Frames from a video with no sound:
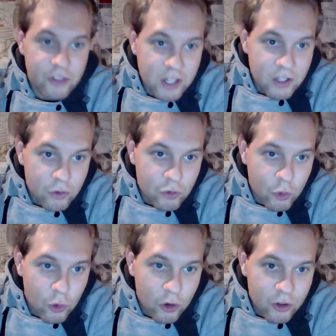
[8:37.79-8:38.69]
Gene
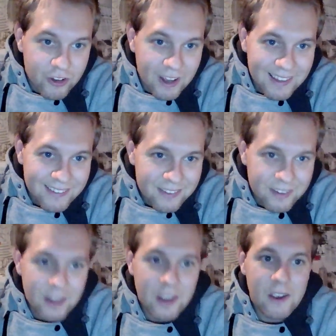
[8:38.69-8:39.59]

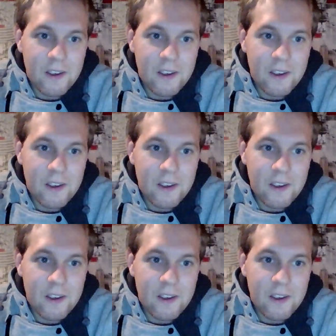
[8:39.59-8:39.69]
Georgas.